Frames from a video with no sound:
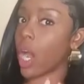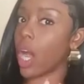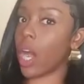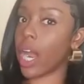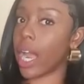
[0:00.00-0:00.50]

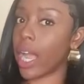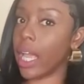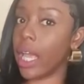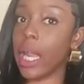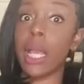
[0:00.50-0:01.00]

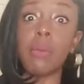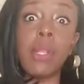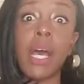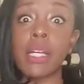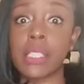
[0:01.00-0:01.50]
alright? And I am
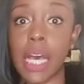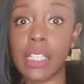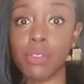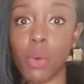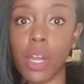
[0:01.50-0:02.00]
not a
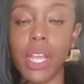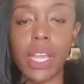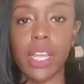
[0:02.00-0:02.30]
size 4.